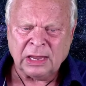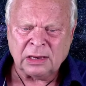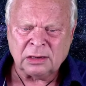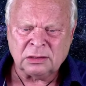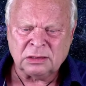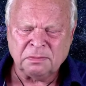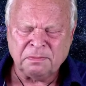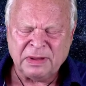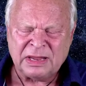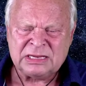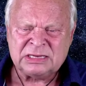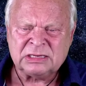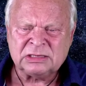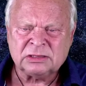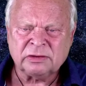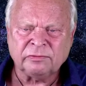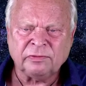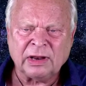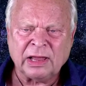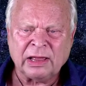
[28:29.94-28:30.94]
And the
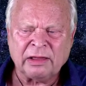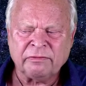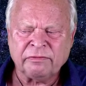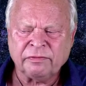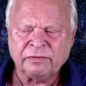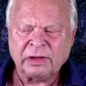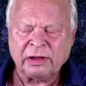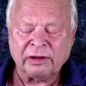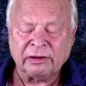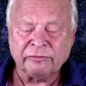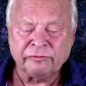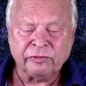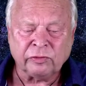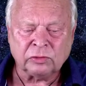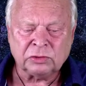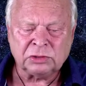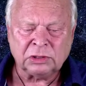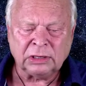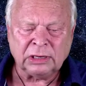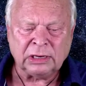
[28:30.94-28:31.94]
basics of life are
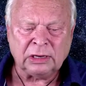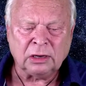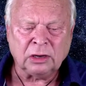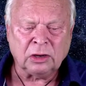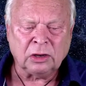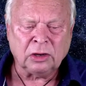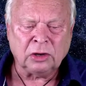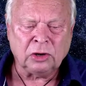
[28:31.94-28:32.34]
unfortunately